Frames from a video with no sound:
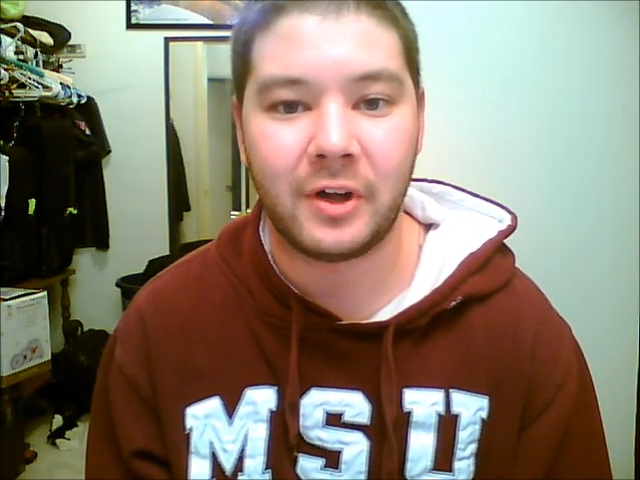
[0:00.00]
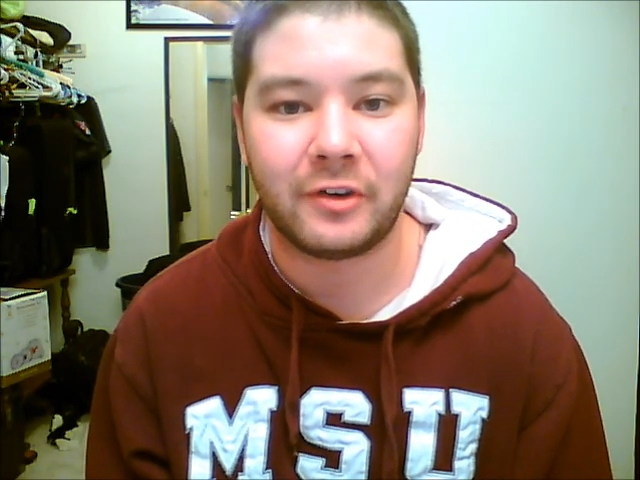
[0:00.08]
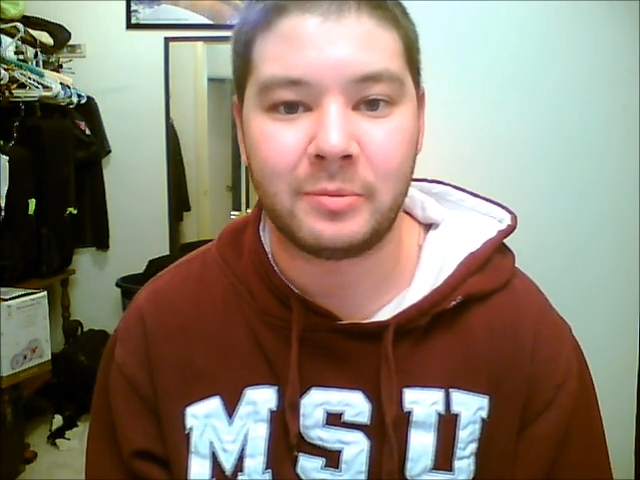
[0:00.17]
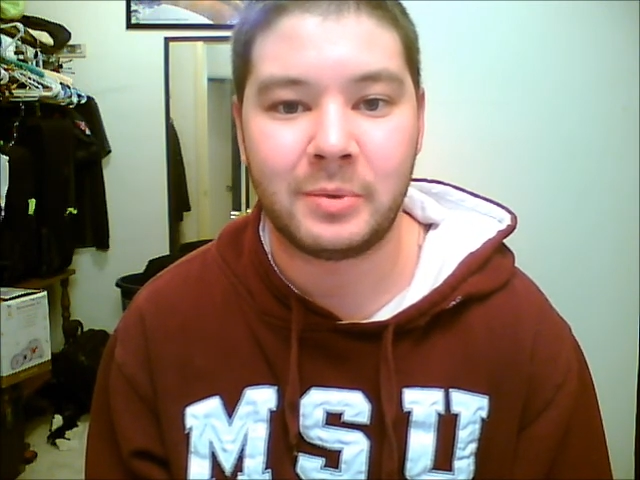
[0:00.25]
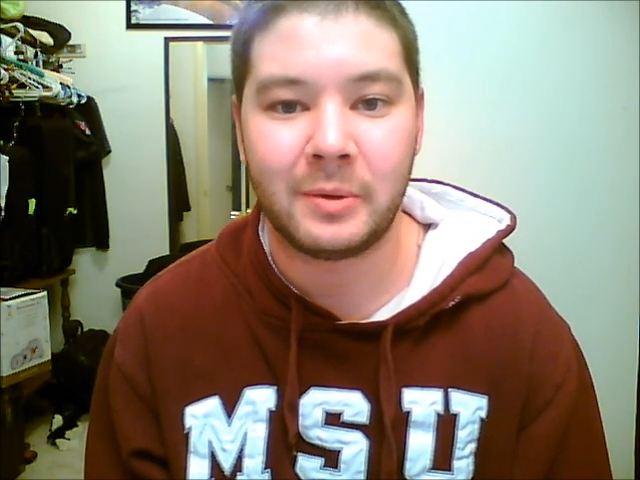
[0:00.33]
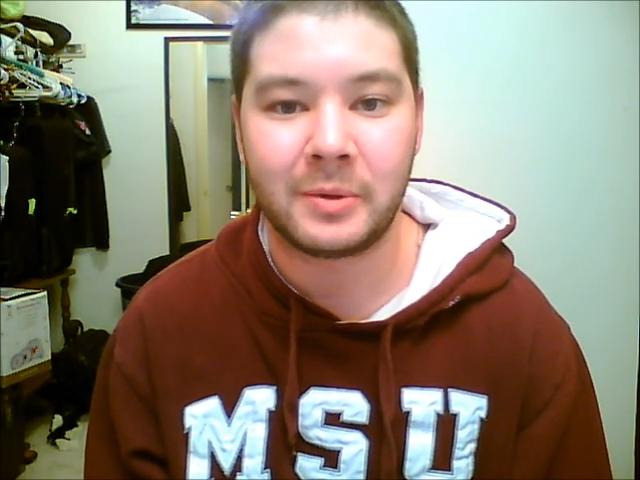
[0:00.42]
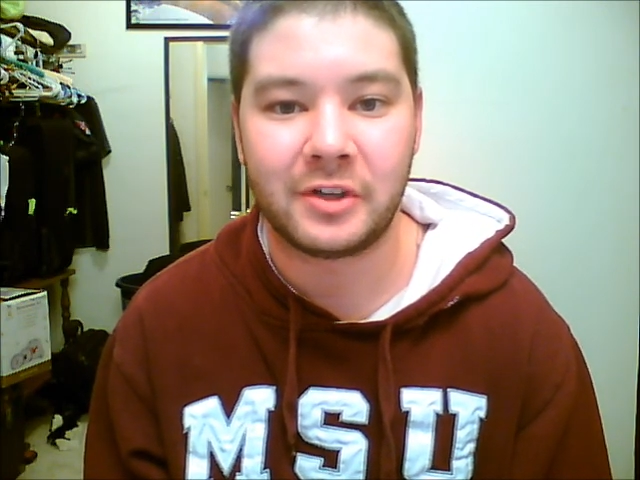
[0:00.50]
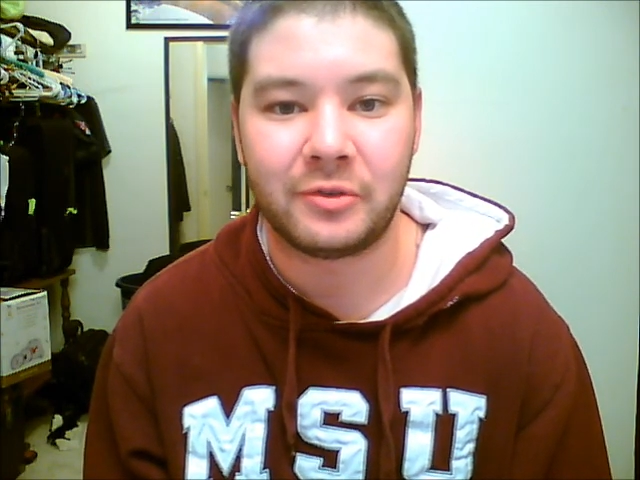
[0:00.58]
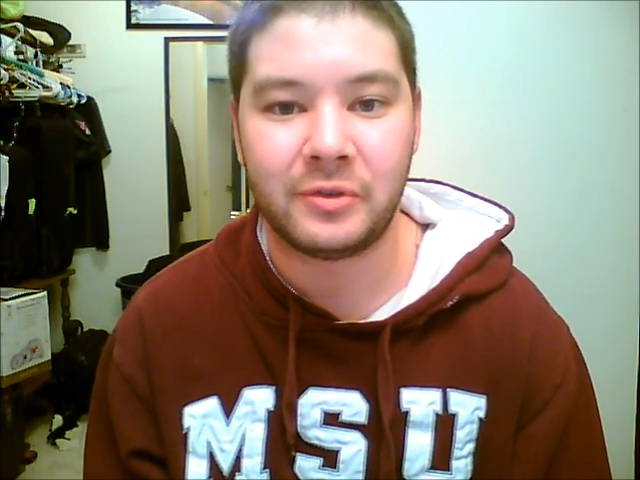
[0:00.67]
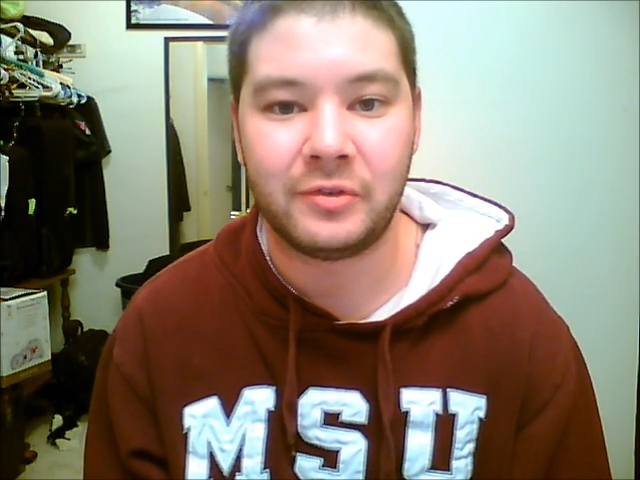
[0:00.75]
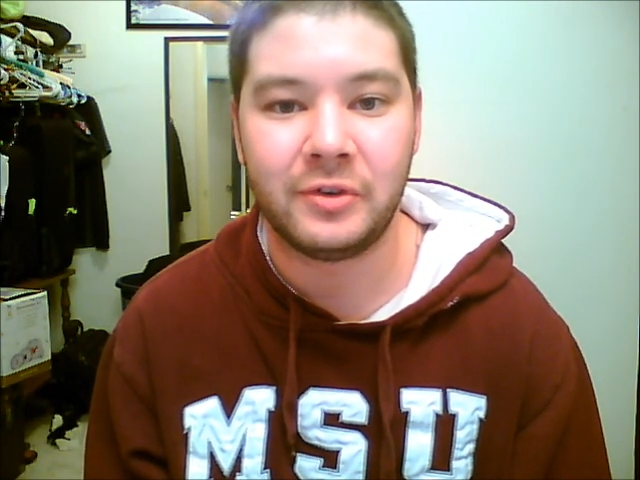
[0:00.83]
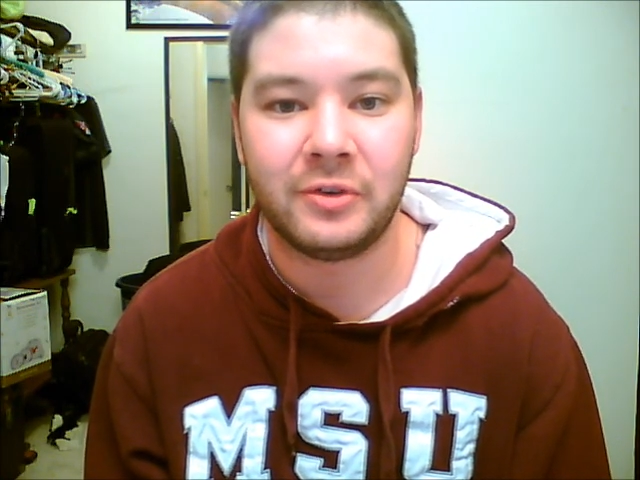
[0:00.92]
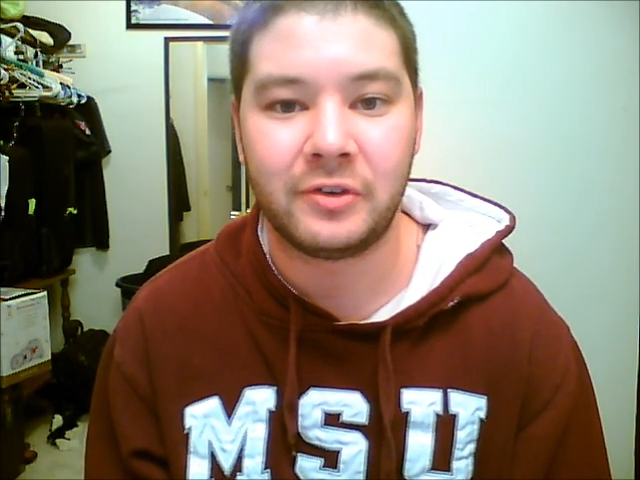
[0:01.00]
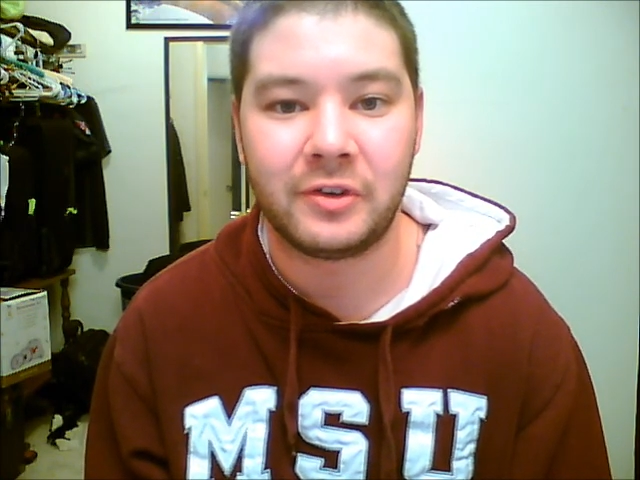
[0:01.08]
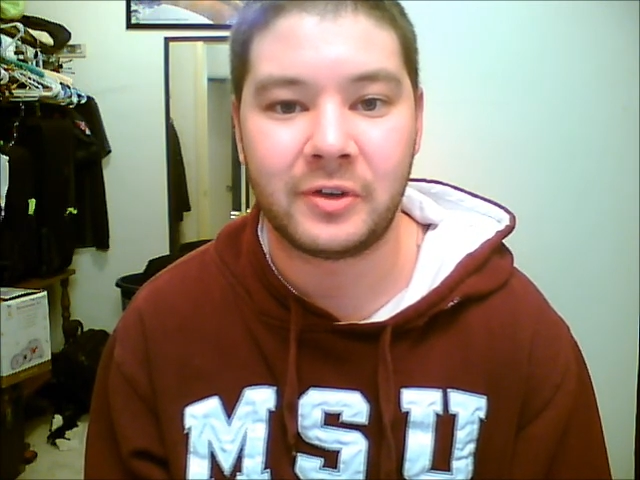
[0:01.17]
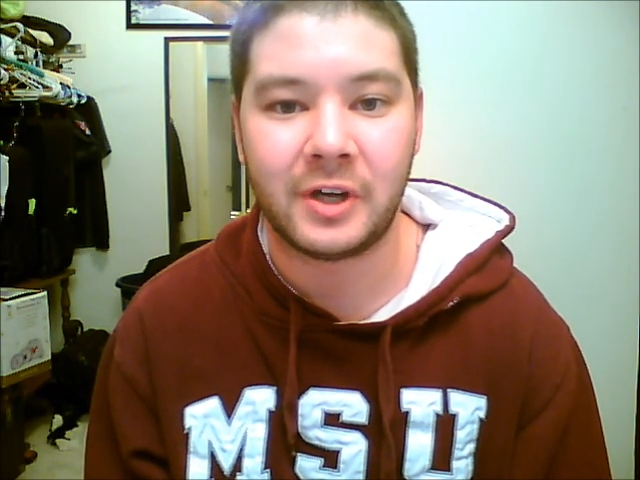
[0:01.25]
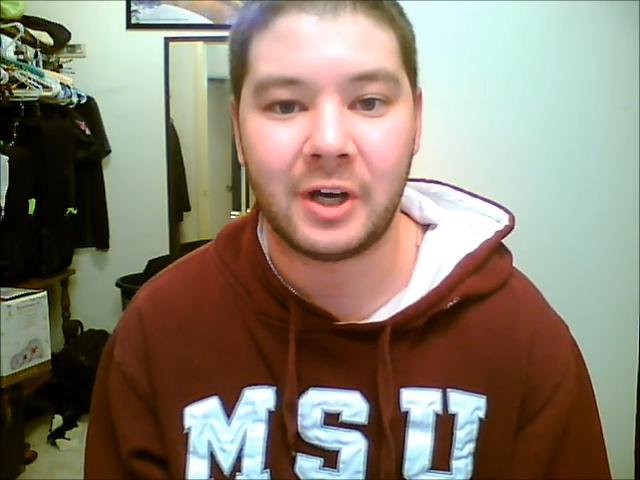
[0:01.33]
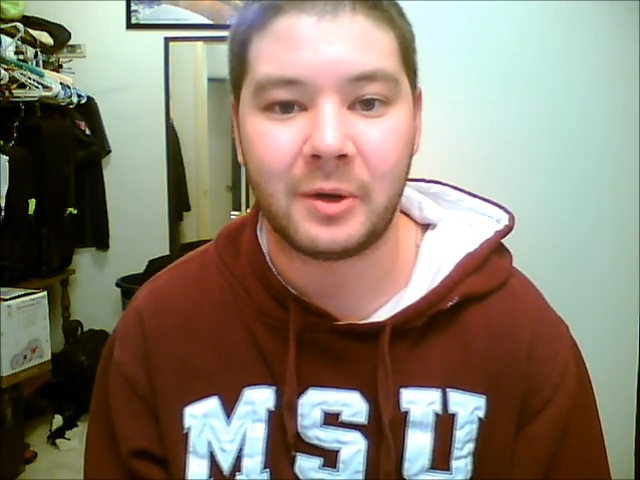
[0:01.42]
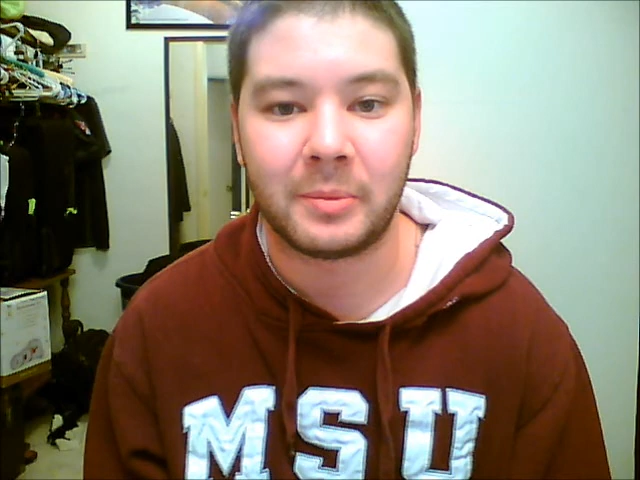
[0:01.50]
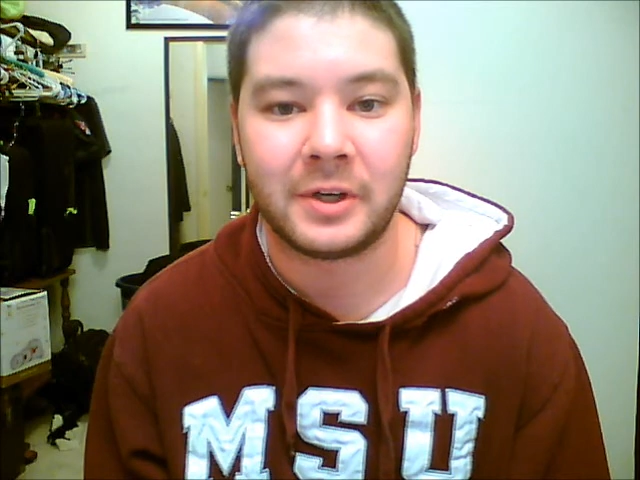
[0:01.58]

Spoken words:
the Republicans refuse to help.